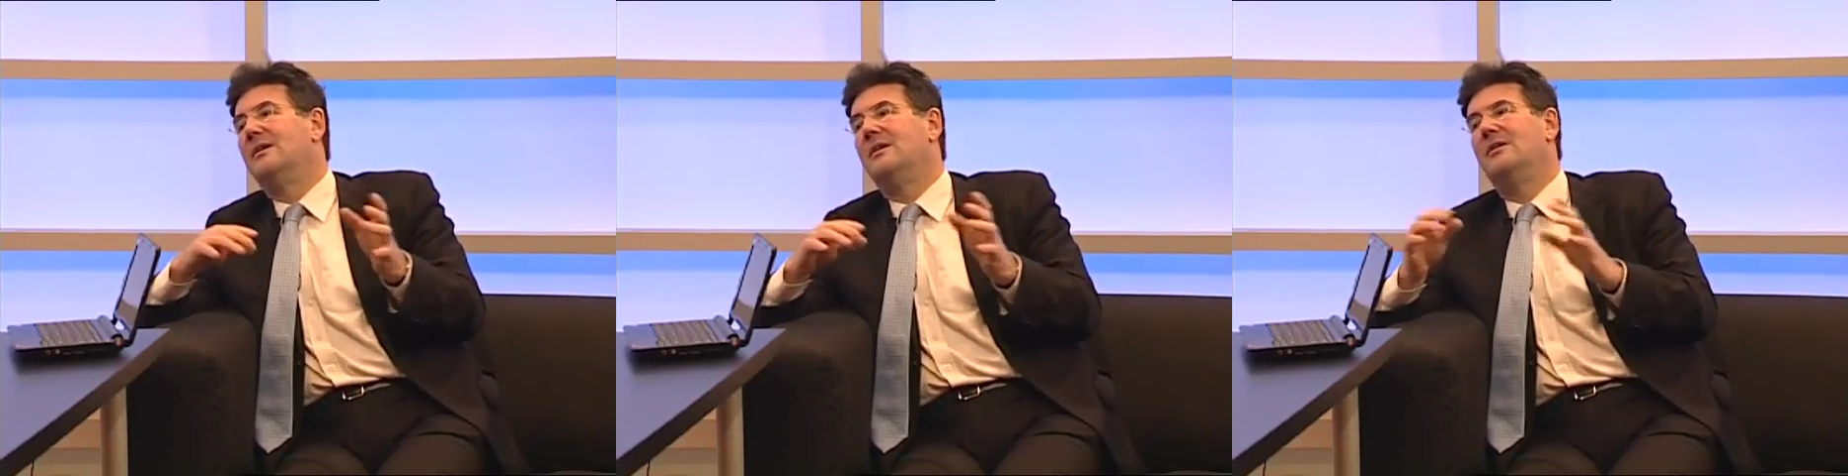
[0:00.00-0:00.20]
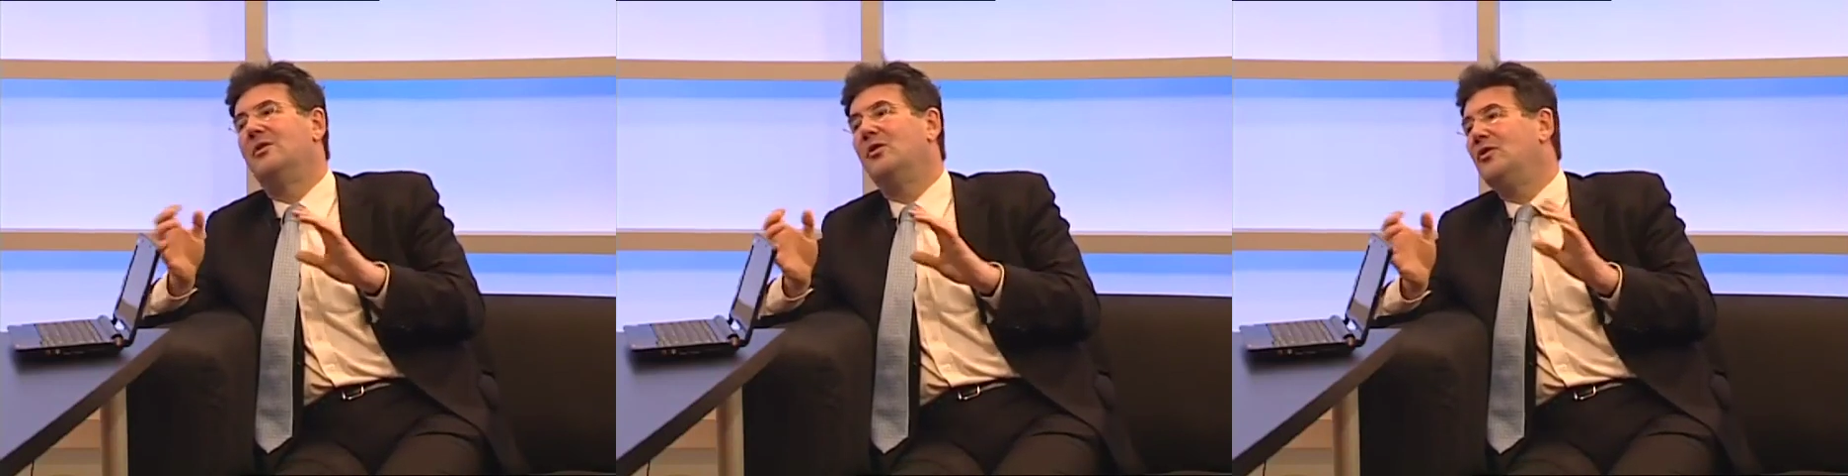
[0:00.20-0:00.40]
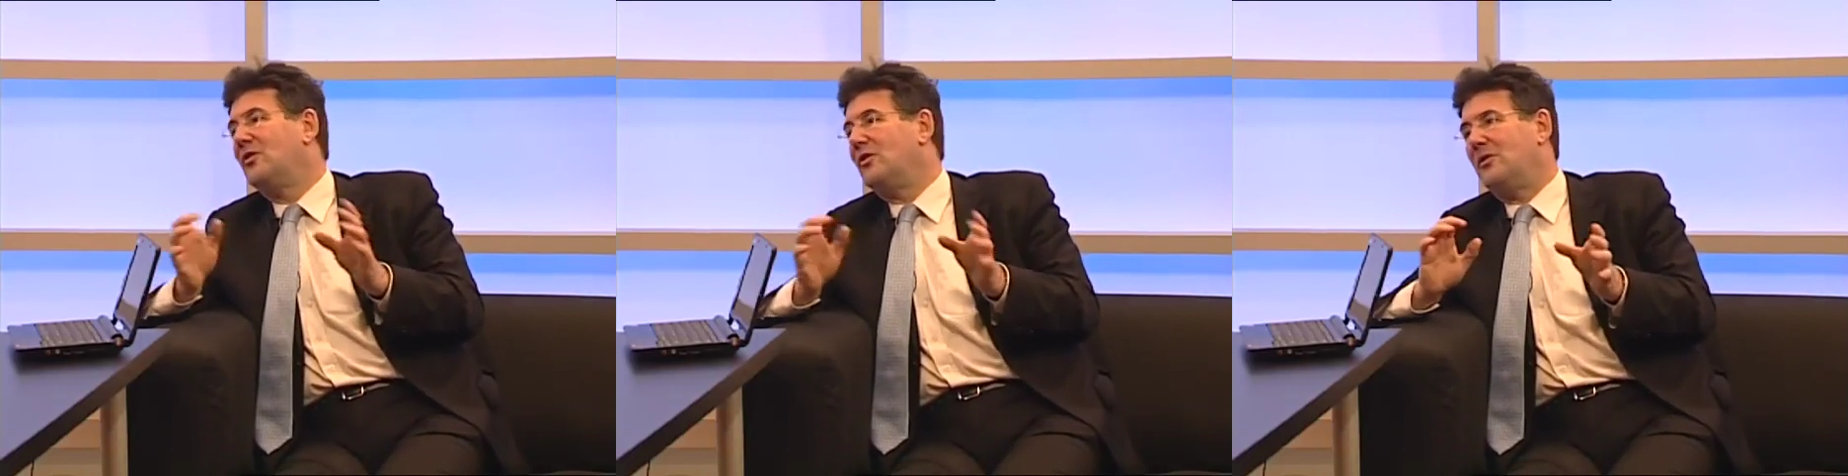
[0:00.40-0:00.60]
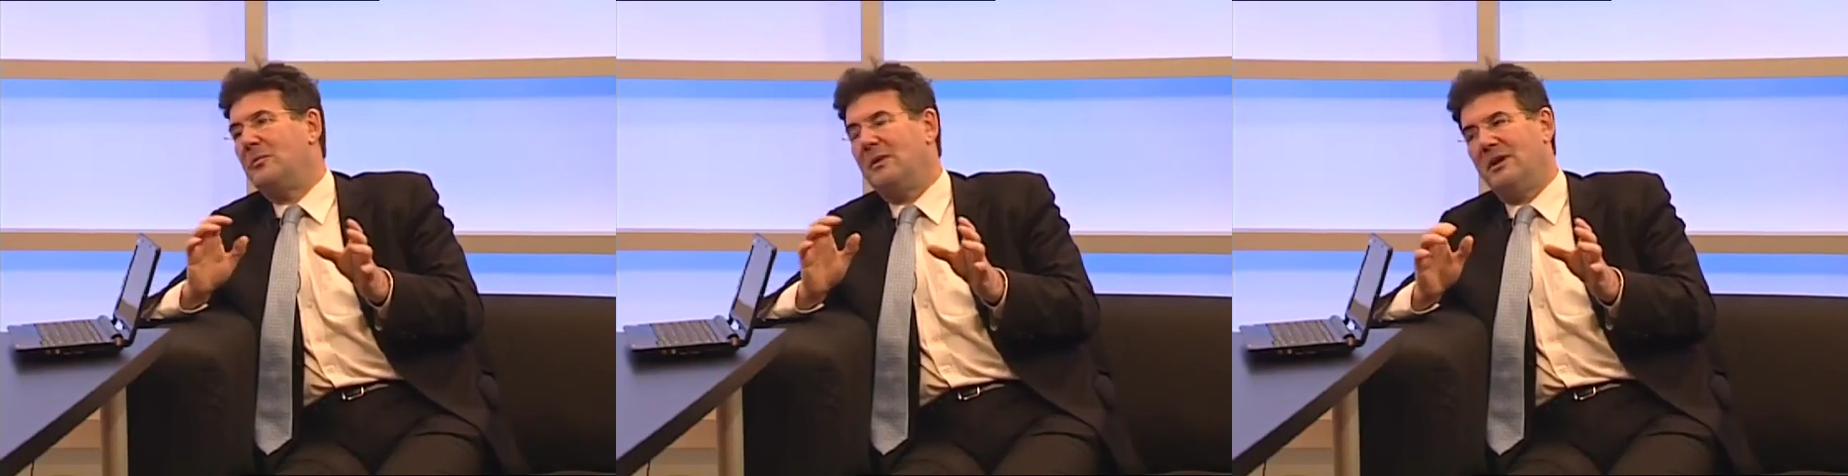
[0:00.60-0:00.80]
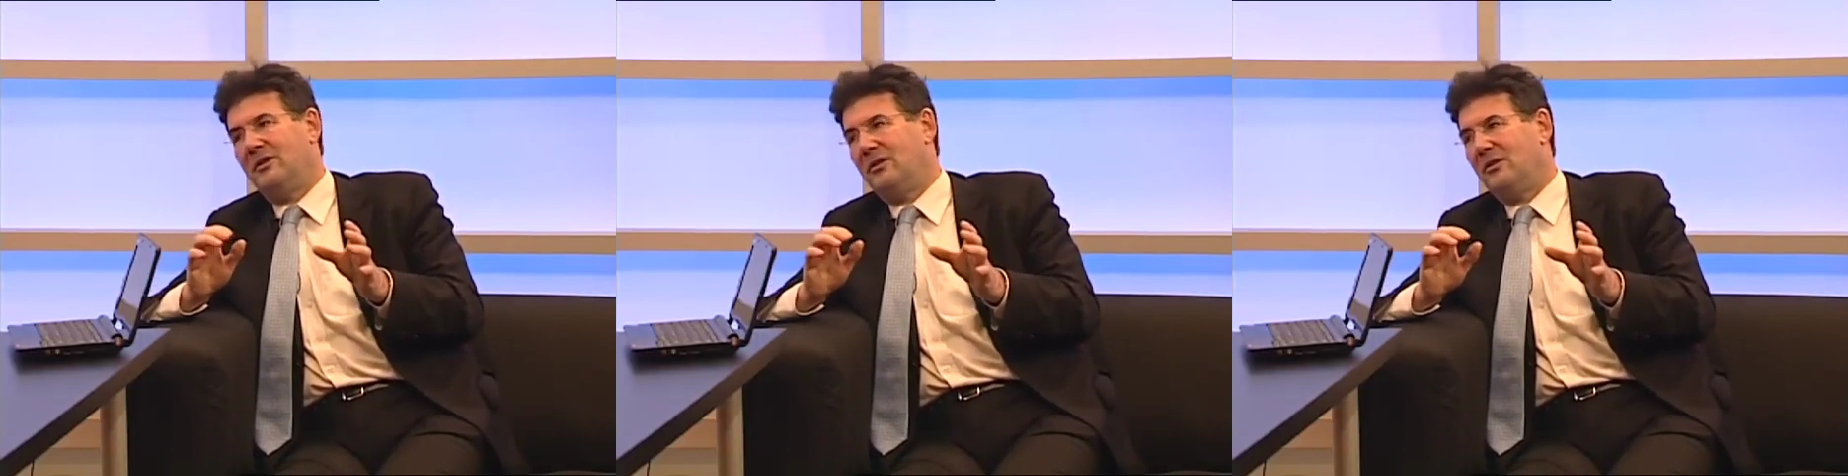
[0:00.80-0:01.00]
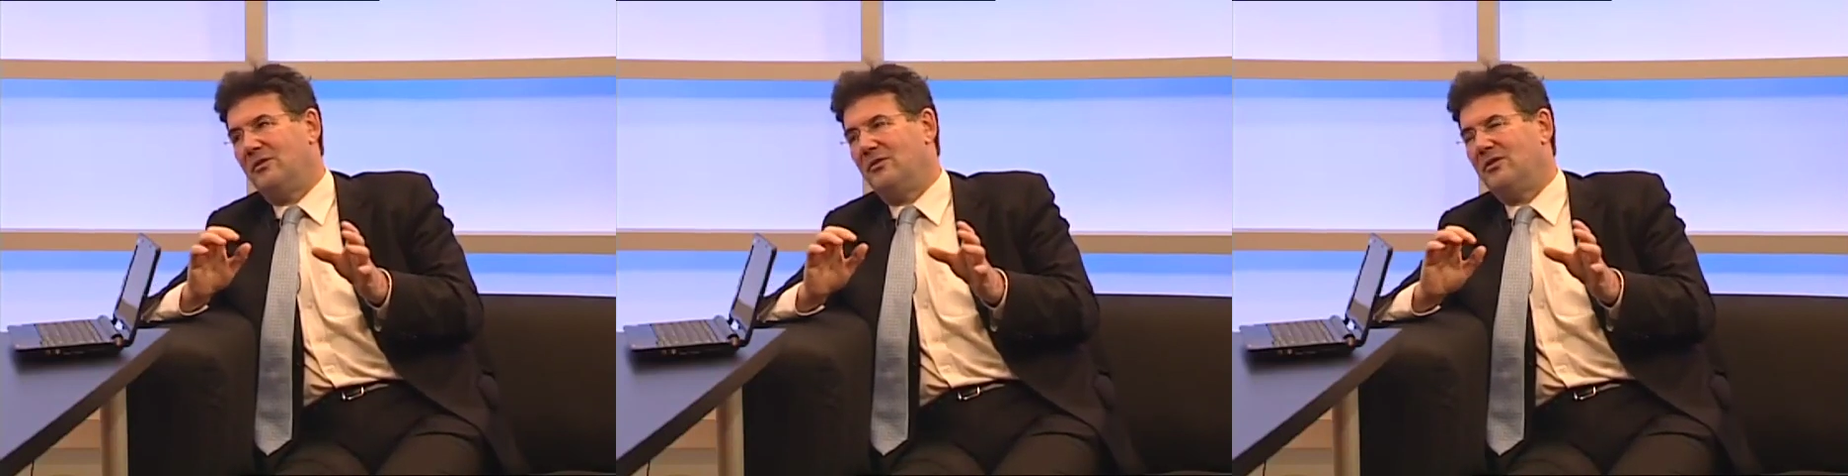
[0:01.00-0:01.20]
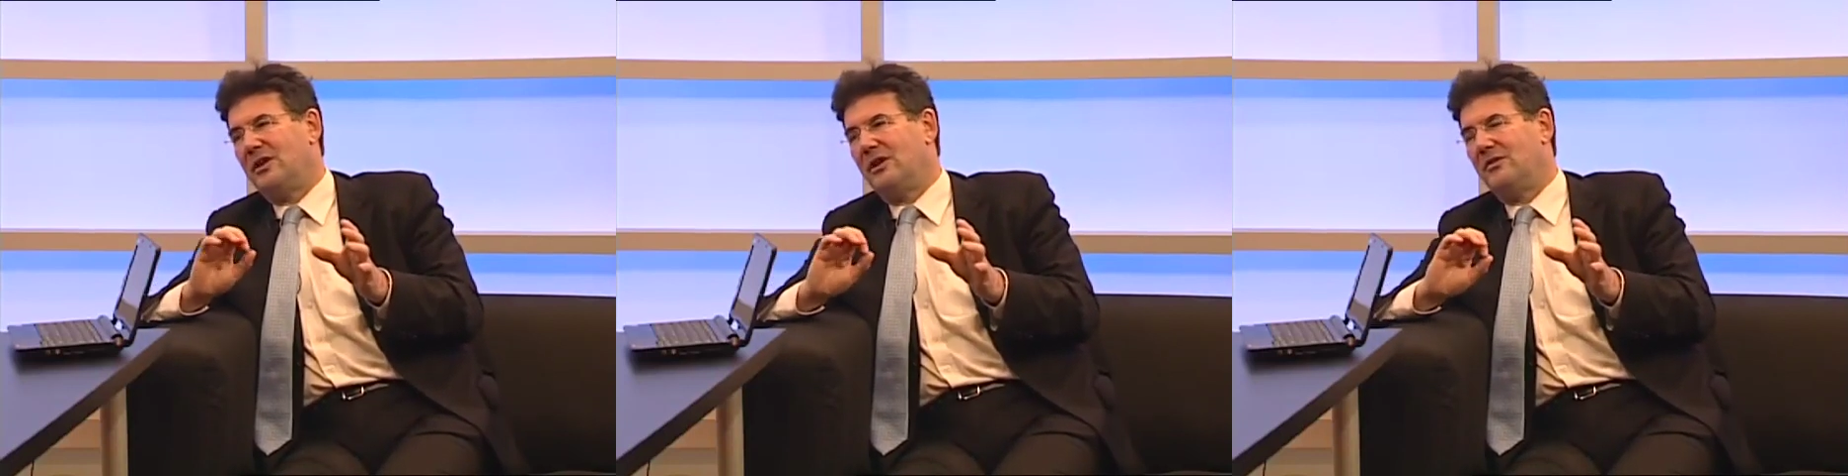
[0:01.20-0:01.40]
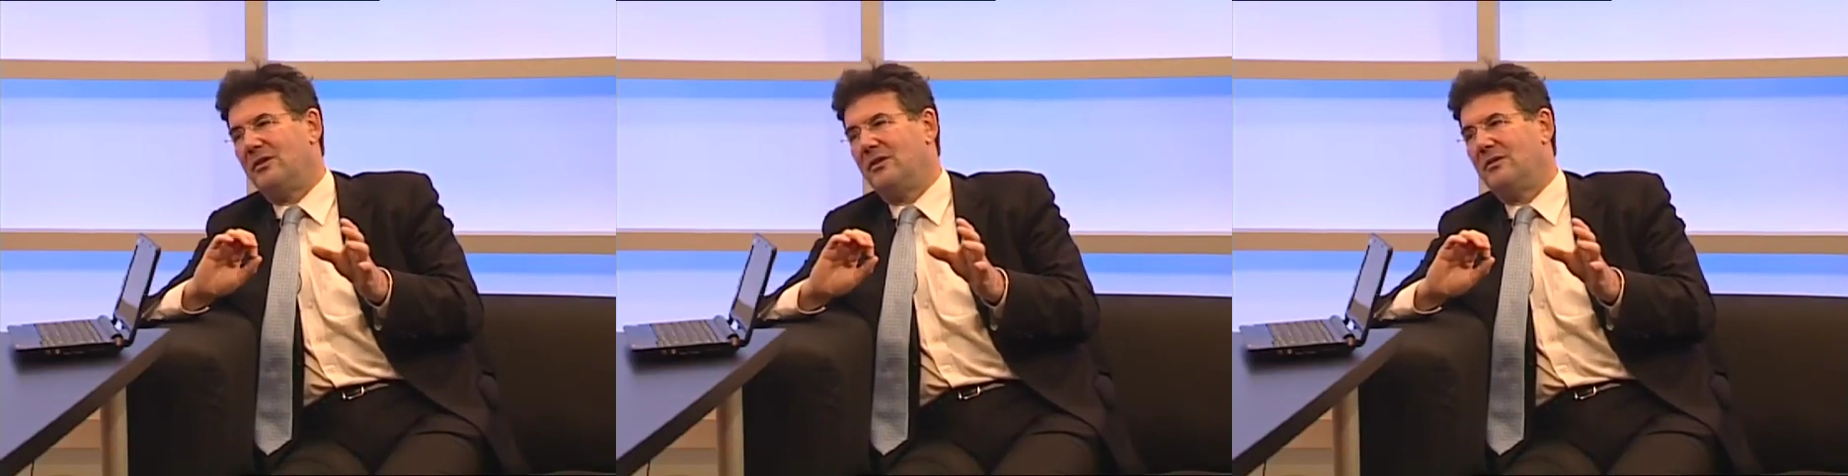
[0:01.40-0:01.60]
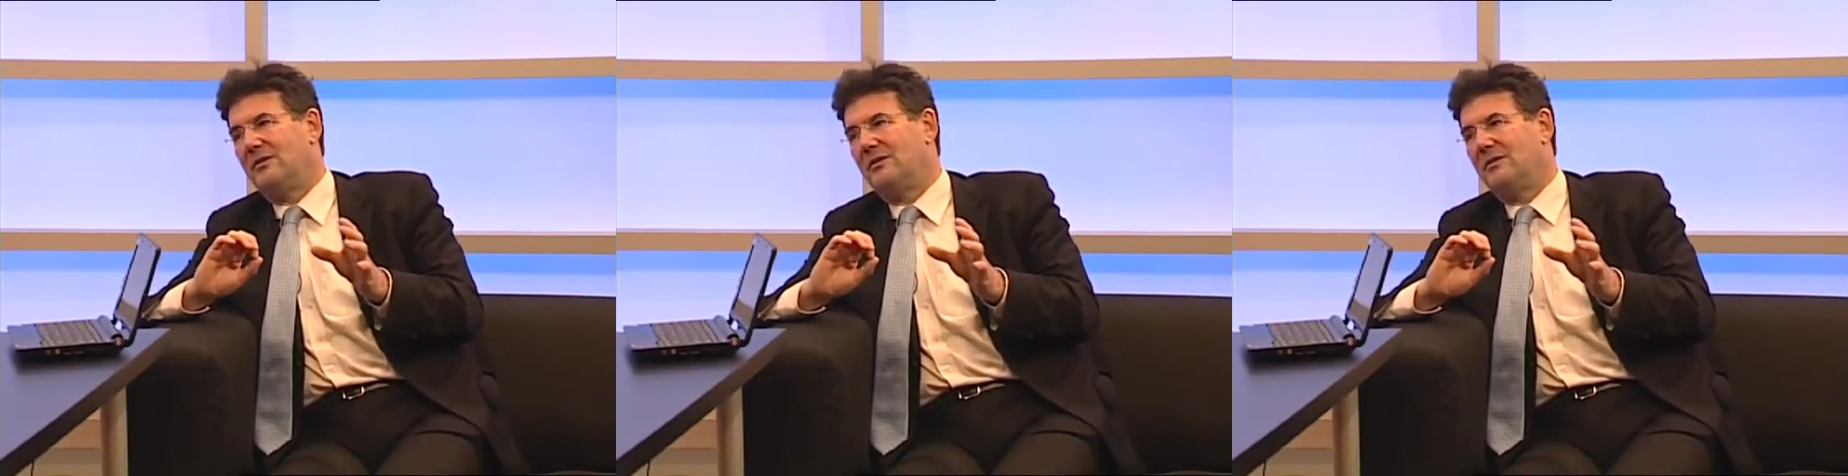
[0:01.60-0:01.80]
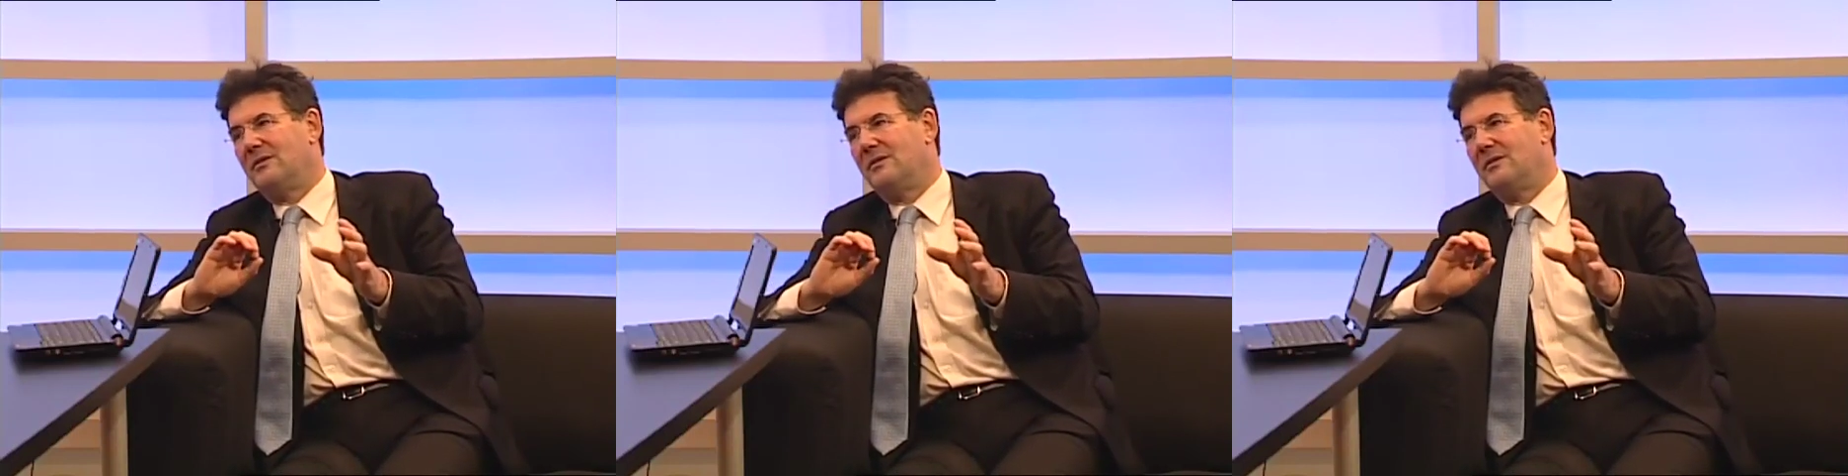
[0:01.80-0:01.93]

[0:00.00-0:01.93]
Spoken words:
not on the basis of justice.